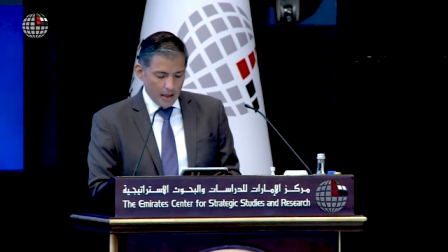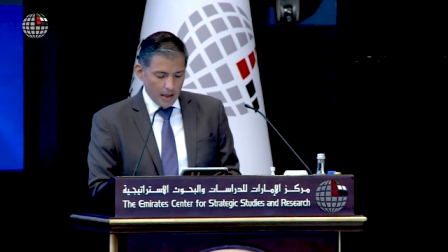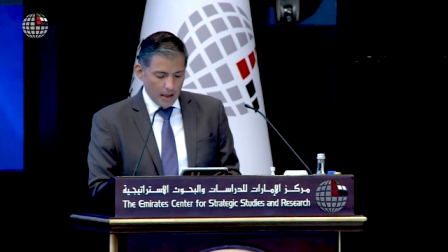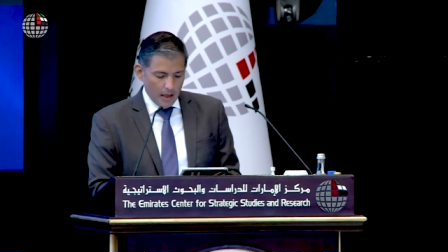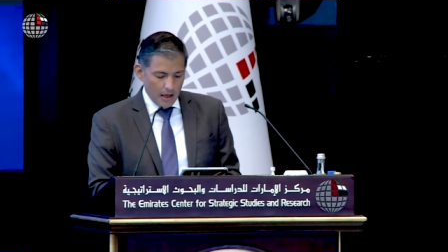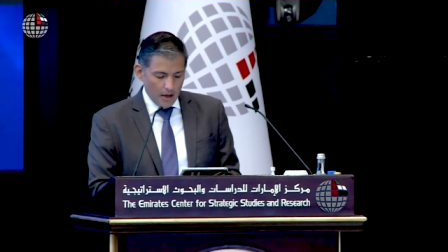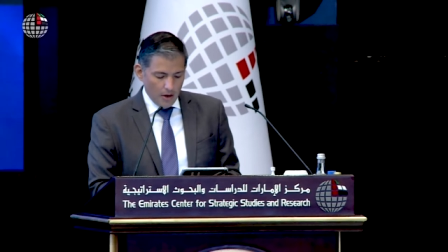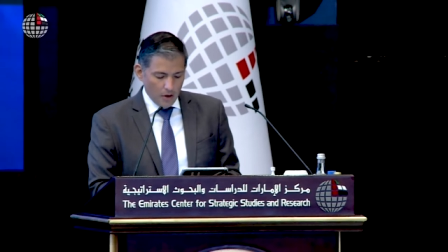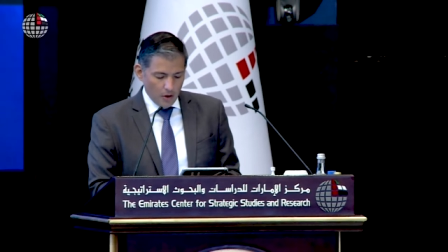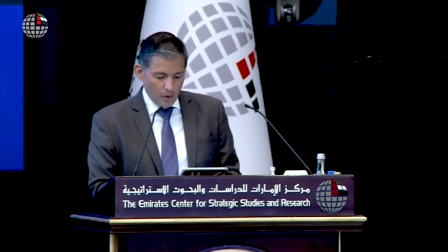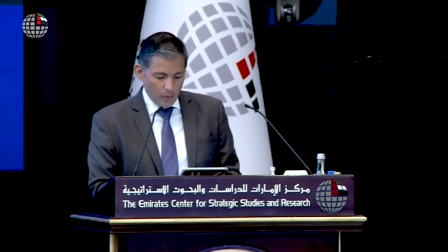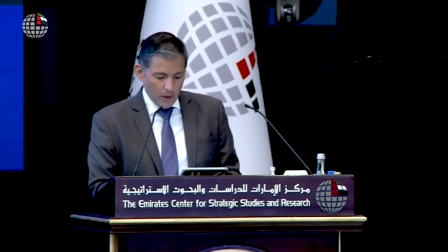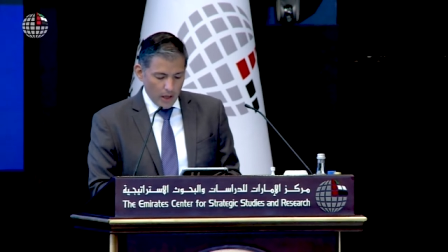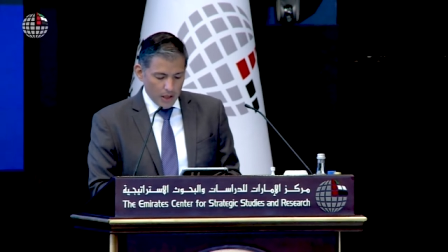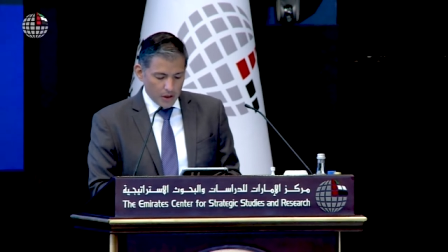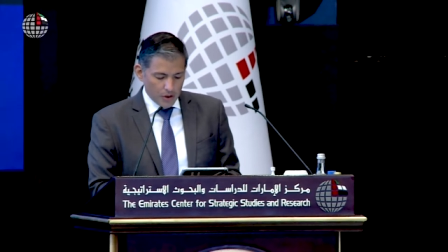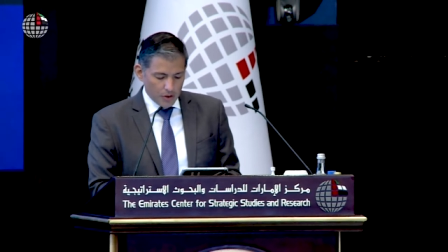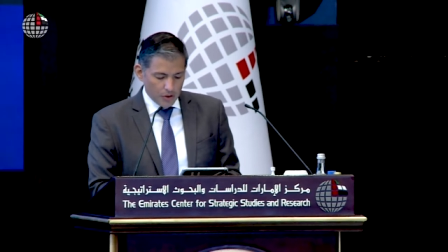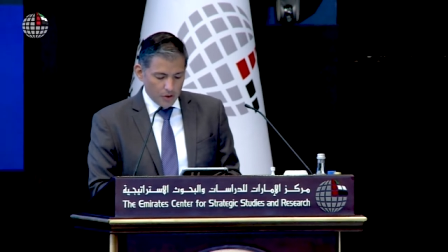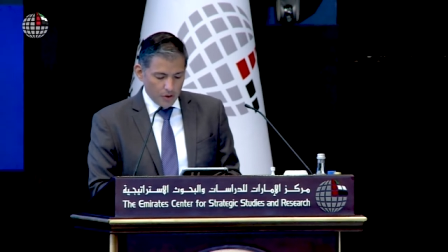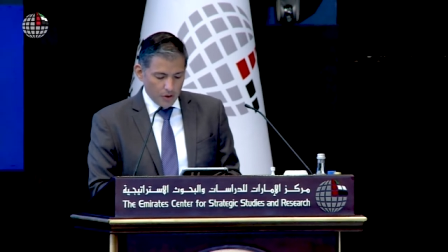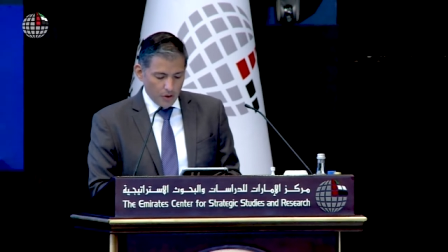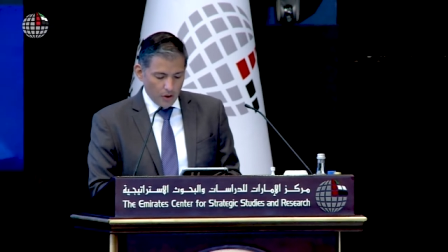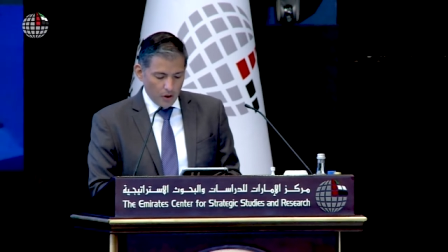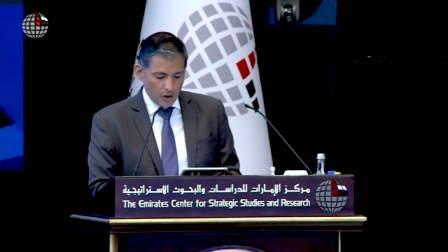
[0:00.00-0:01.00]

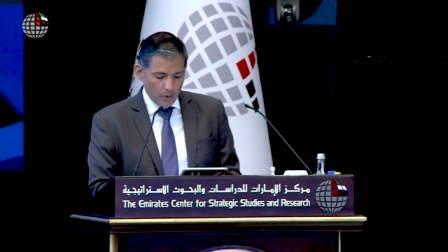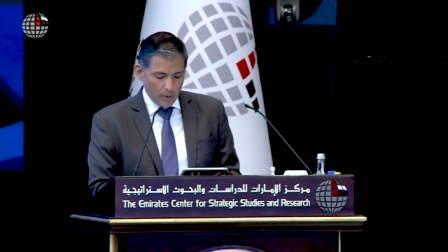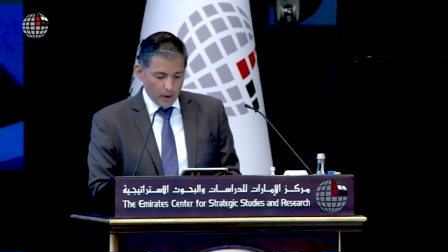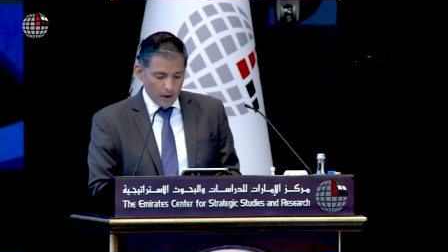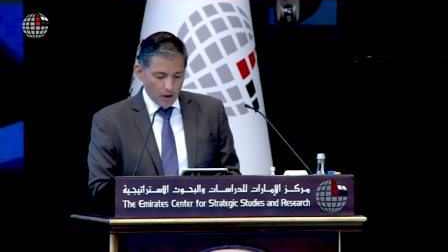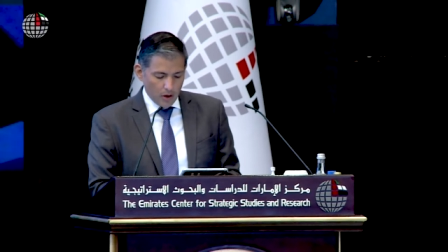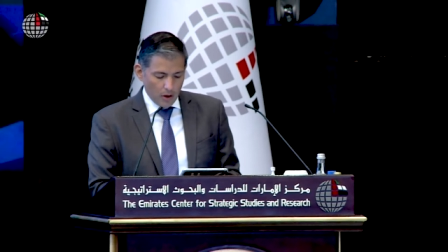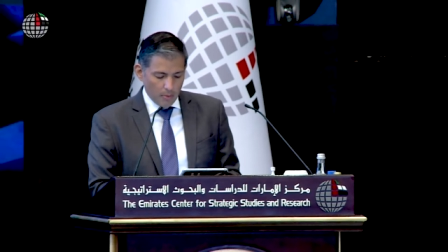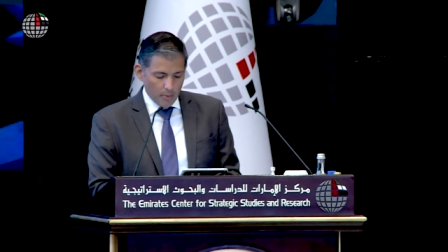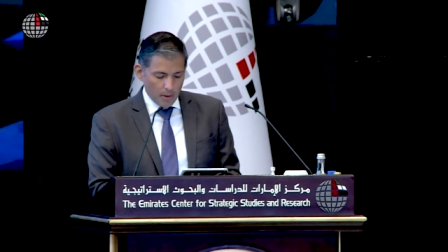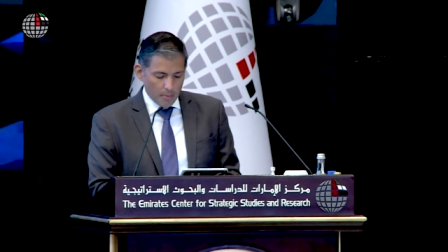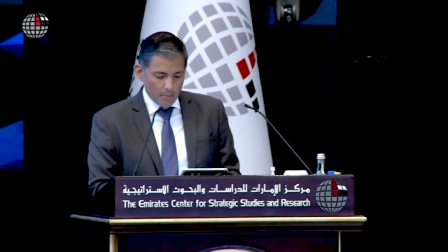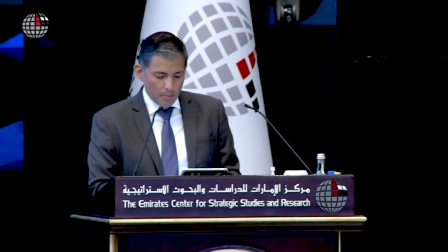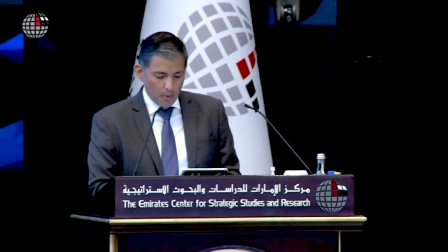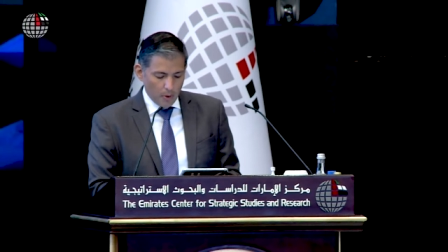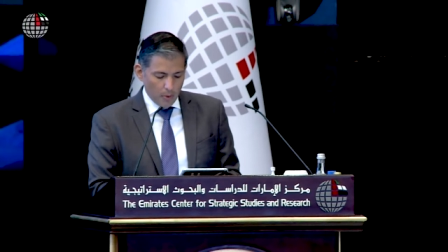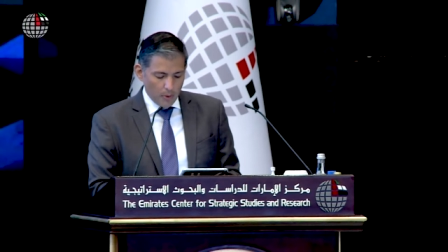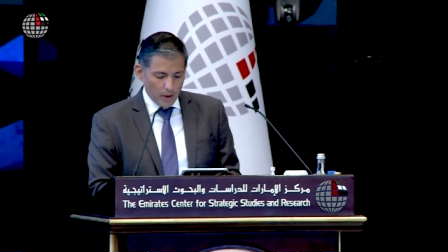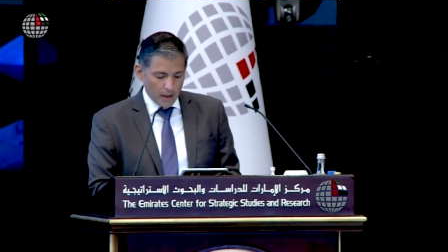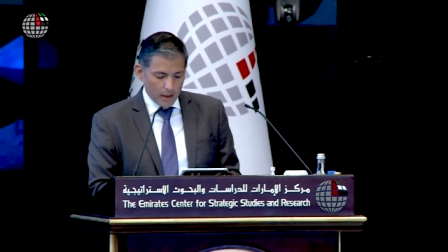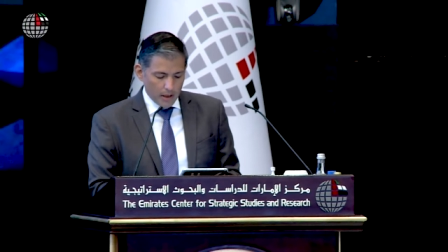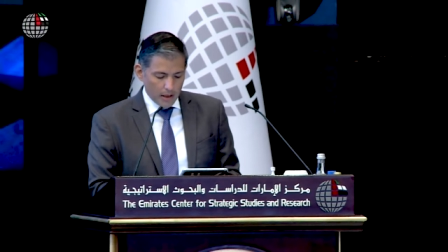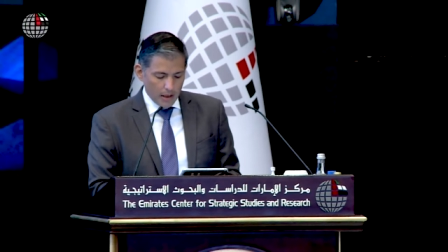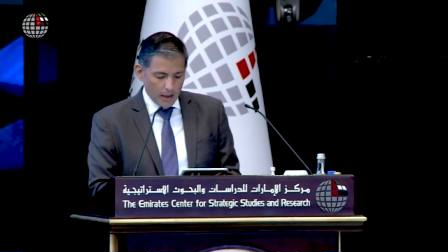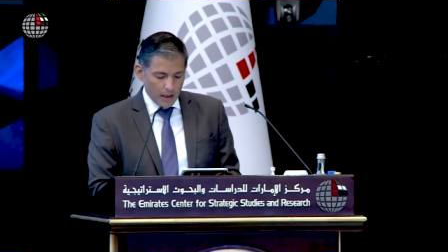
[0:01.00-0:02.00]
innovation, overcoming
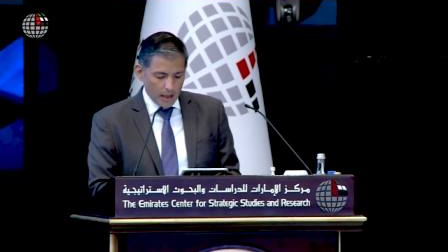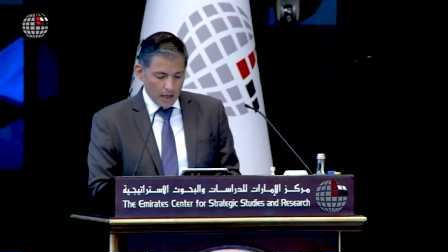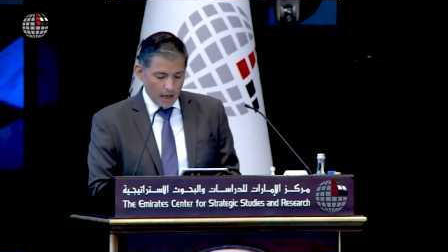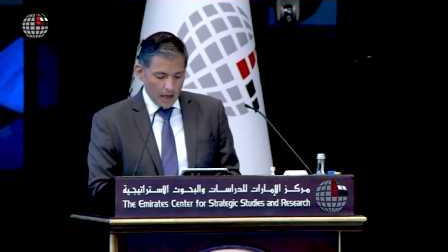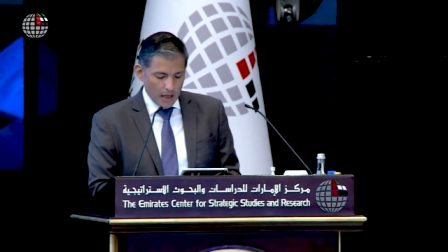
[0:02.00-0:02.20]
poverty,